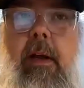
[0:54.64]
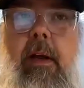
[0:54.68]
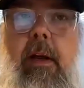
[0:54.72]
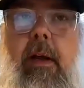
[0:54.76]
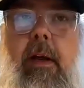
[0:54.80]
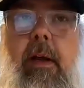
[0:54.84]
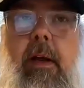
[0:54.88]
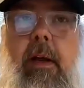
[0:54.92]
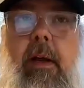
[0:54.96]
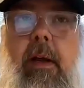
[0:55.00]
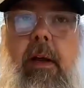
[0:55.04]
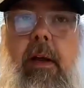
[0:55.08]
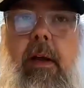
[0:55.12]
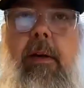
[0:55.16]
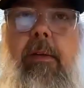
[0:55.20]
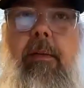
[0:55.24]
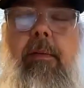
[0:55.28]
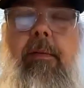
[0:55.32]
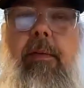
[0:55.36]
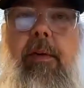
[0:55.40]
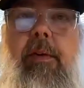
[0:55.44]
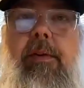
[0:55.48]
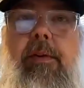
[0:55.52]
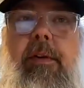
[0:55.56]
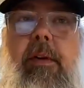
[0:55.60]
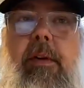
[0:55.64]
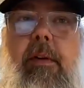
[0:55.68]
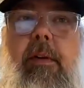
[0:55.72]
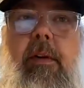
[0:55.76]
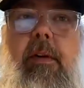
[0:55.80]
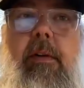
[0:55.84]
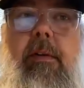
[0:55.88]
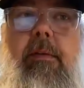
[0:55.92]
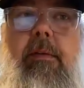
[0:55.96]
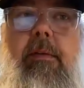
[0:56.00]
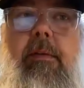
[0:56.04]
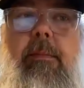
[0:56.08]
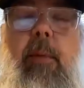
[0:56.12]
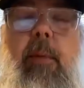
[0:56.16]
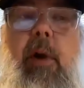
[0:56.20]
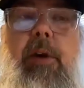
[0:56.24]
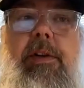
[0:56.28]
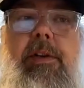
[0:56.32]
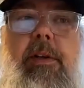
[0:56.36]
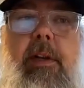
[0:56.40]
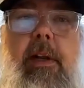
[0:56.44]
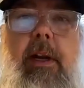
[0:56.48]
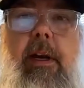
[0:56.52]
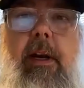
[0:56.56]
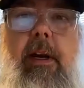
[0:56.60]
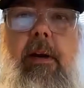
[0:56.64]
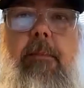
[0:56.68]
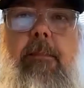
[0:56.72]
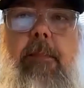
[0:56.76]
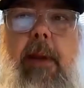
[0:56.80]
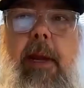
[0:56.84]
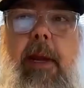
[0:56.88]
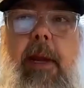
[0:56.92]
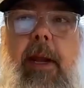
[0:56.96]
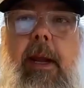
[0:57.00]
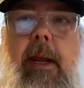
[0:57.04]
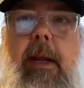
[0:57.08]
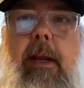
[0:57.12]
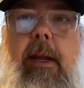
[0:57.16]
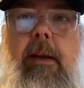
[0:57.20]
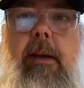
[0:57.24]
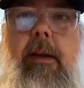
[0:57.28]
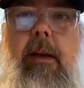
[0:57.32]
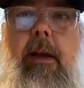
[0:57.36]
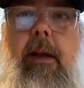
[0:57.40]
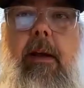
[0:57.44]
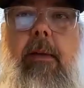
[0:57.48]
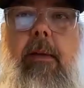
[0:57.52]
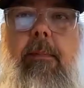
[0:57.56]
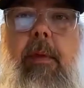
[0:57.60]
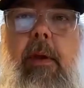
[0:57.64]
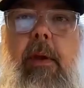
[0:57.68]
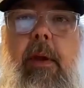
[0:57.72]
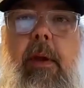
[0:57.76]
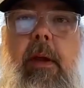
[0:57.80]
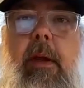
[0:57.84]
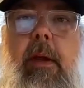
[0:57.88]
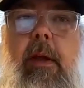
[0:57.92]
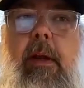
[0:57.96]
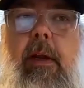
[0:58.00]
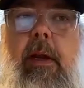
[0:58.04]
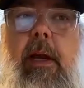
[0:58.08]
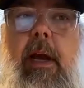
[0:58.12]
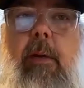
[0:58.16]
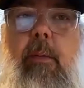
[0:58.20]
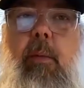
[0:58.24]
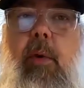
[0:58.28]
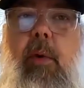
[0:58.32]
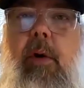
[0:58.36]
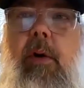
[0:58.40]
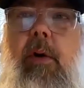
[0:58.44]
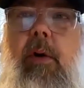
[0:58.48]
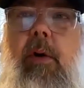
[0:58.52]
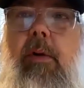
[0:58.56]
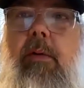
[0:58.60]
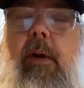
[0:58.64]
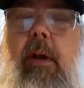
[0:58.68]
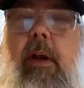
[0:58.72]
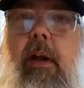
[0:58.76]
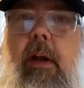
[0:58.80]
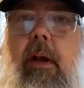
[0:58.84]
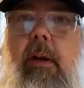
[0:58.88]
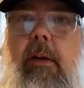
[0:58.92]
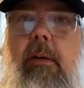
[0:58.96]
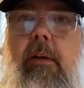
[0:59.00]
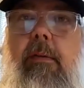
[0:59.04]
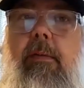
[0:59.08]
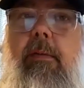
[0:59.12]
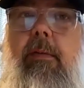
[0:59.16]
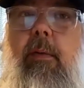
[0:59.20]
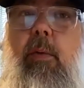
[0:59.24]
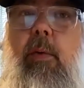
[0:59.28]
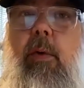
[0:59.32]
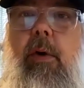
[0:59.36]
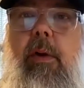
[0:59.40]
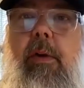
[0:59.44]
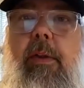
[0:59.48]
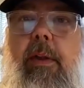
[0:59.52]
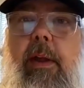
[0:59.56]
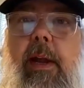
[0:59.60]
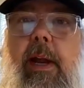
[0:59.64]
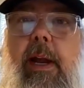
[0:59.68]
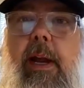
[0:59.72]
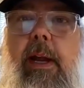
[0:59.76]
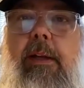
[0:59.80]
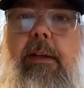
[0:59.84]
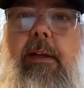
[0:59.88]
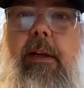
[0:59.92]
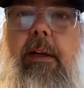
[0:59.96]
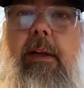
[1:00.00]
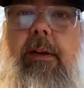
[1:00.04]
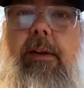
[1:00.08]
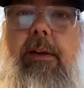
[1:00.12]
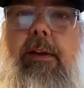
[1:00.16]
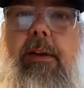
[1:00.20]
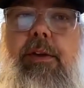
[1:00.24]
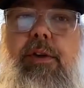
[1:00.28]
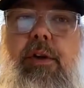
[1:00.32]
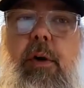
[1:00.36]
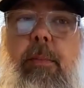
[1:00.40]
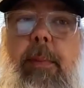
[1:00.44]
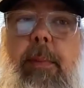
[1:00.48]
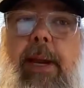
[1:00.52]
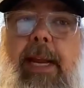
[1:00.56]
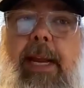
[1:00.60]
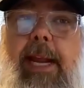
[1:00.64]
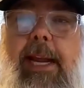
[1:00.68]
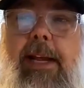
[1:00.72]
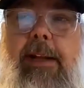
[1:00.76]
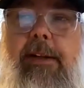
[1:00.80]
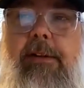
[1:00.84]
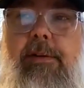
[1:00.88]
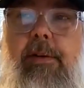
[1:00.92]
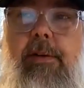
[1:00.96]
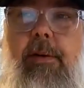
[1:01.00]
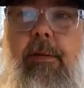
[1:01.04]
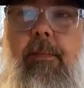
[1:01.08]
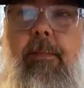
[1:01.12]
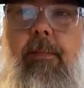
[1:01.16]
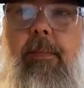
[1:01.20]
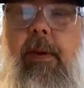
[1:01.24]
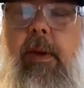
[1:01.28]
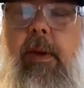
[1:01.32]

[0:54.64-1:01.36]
around the 1st of March there, and got word on the floor that the show may cancel.